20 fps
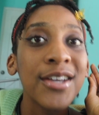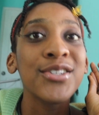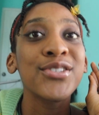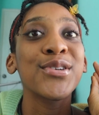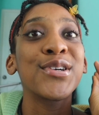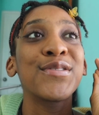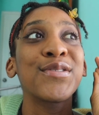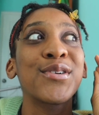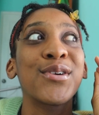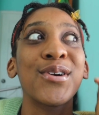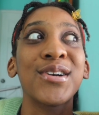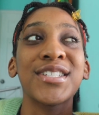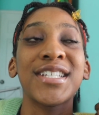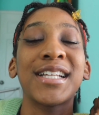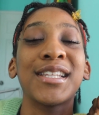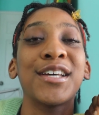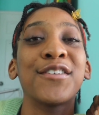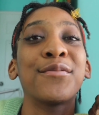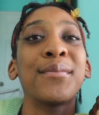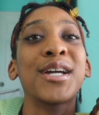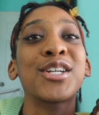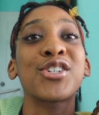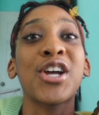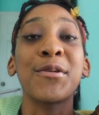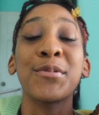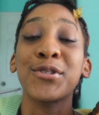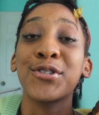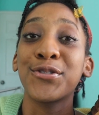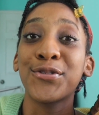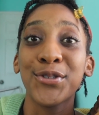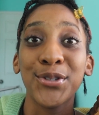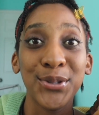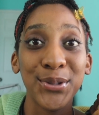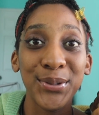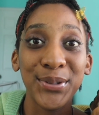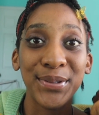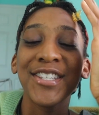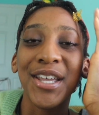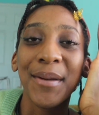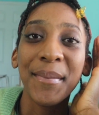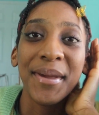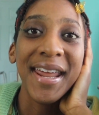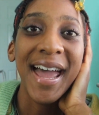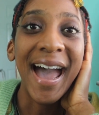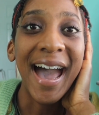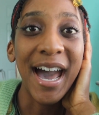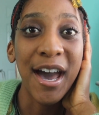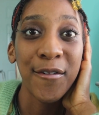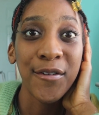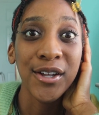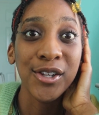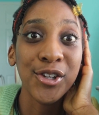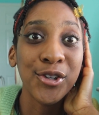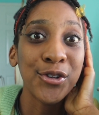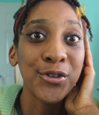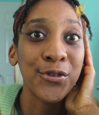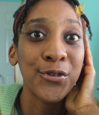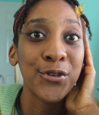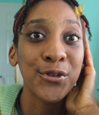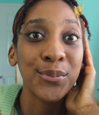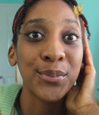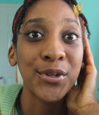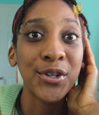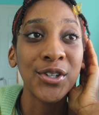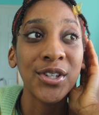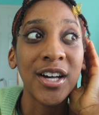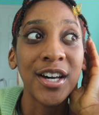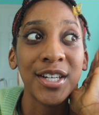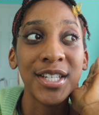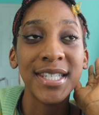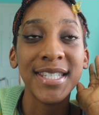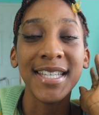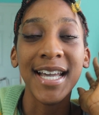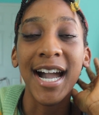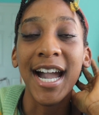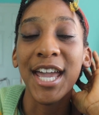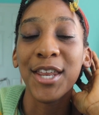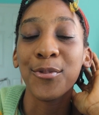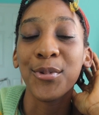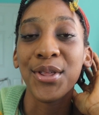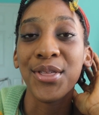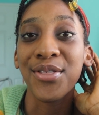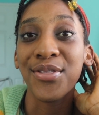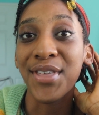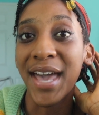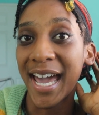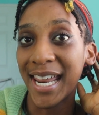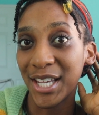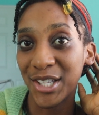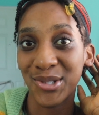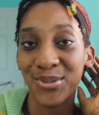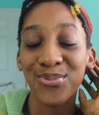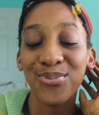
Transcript: So of course I love my tropical fruit. So I'm gonna have a little fruit bowl on the side with that as